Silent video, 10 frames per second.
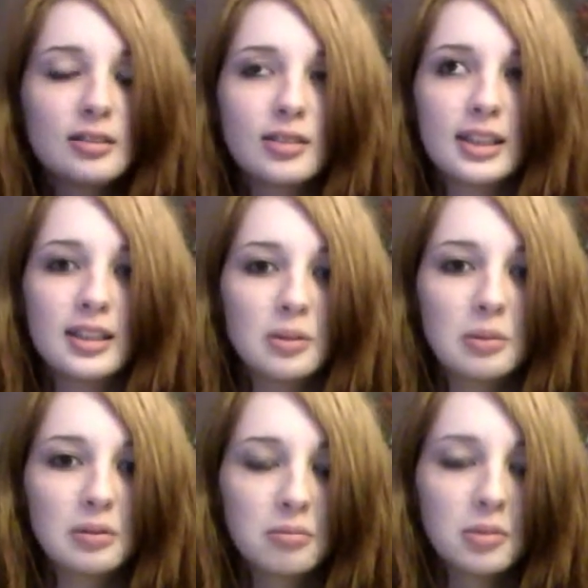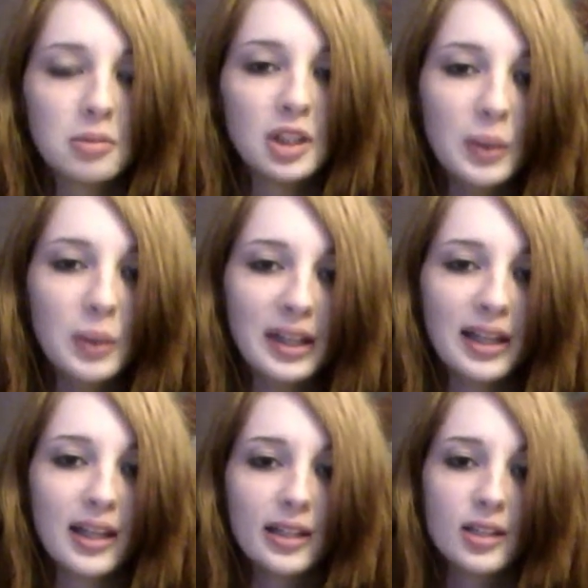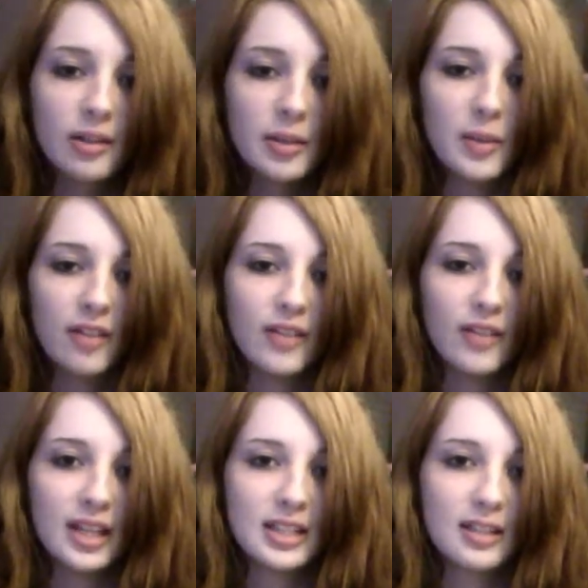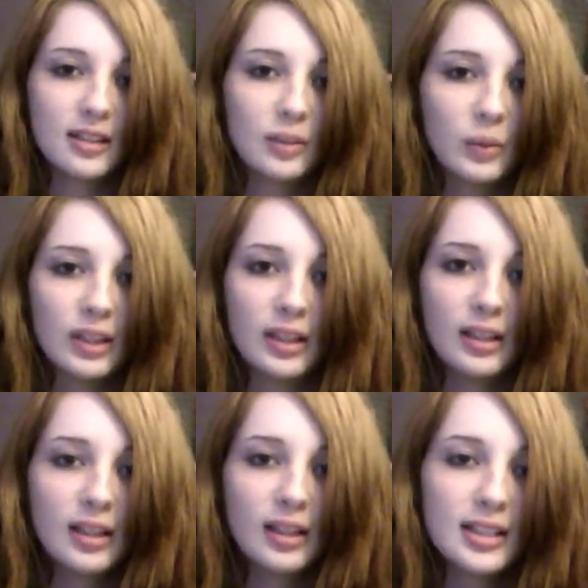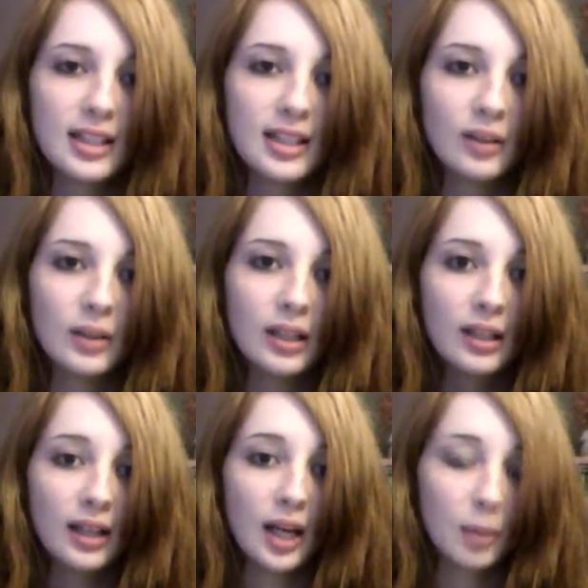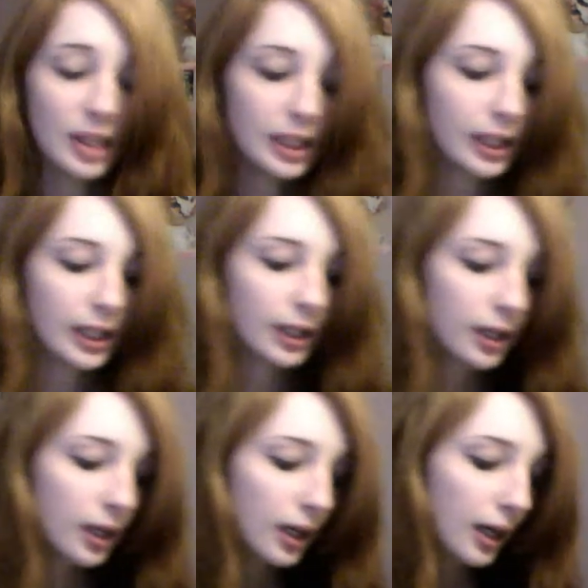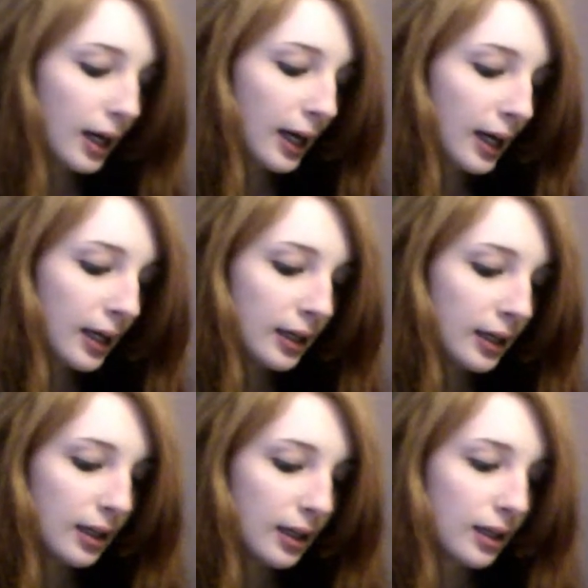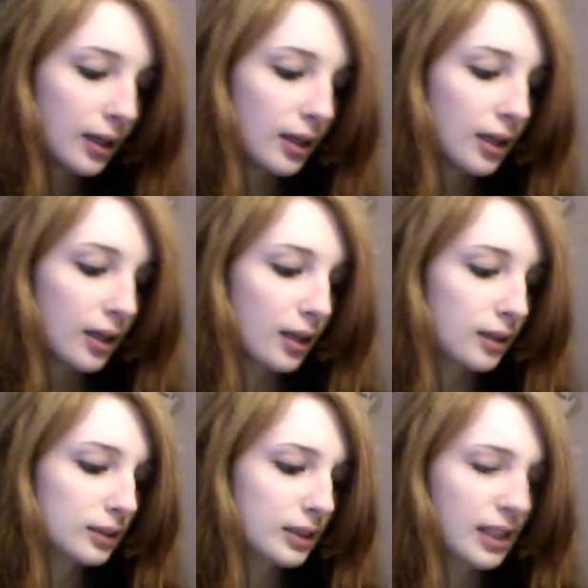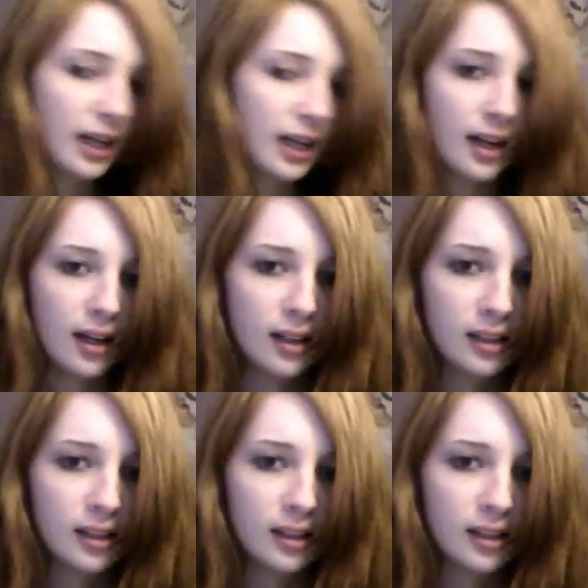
you know, gluing things onto my face didn't really sound appealing. And, yeah.